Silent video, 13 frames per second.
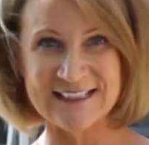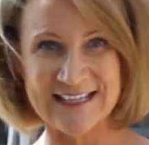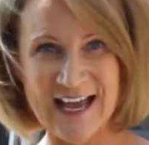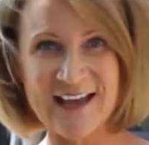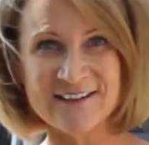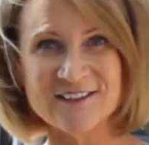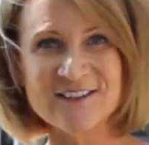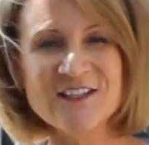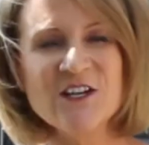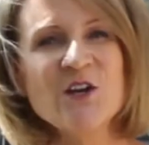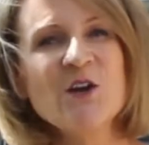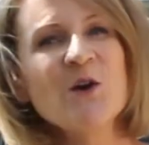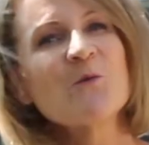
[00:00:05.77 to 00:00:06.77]
Seattle,
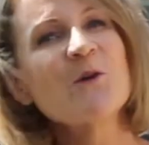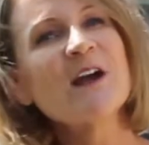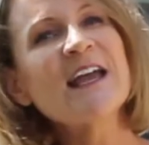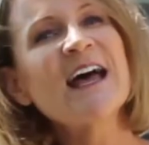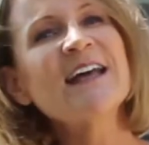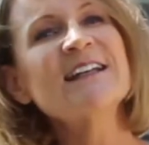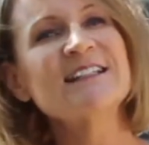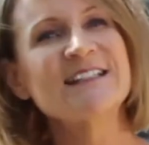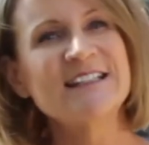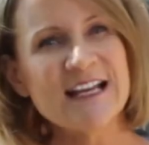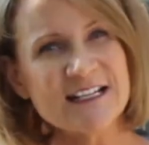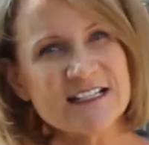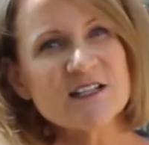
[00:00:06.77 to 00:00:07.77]
where I had a
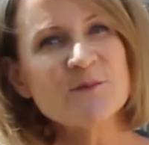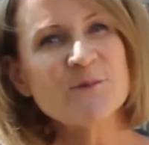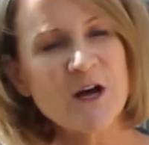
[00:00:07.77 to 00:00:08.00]
DXA